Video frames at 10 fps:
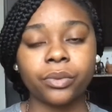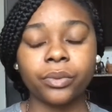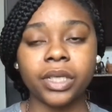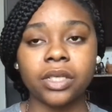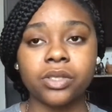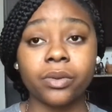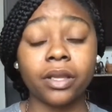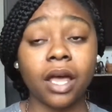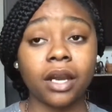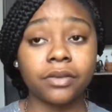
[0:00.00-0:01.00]
We do a
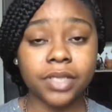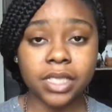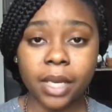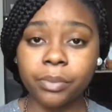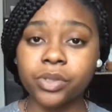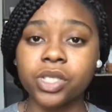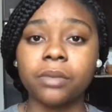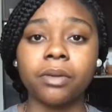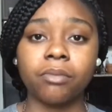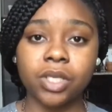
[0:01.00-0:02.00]
lot of discipleship
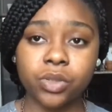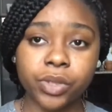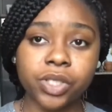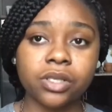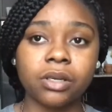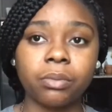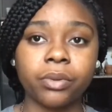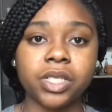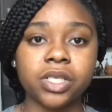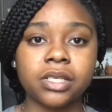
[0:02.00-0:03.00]
and mentorship,
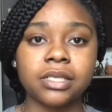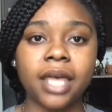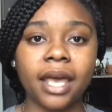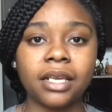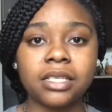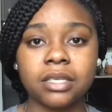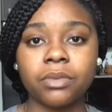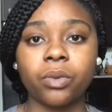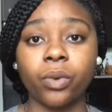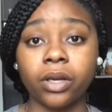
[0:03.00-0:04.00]
which is that
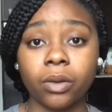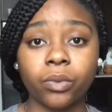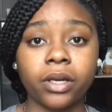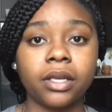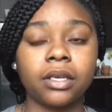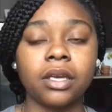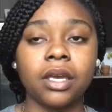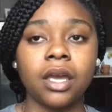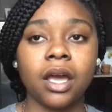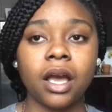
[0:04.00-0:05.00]
intimate one on one
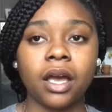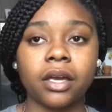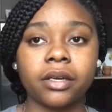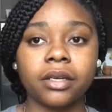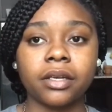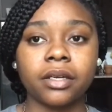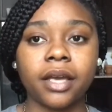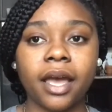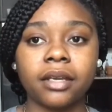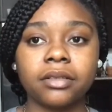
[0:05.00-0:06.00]
uh,
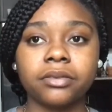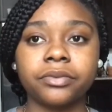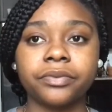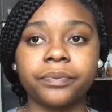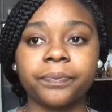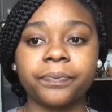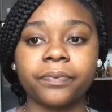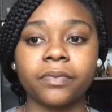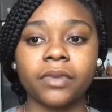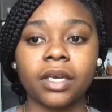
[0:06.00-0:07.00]
kind of
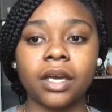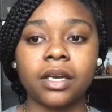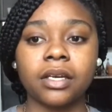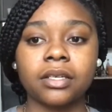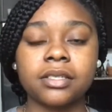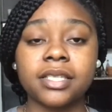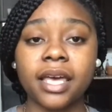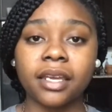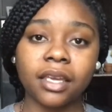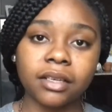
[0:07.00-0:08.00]
uh,
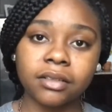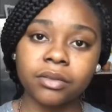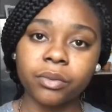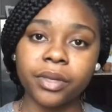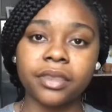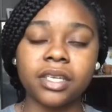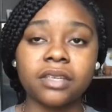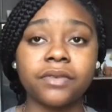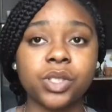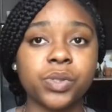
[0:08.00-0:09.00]
setting with
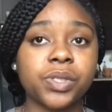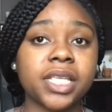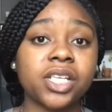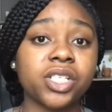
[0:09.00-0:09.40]
individuals that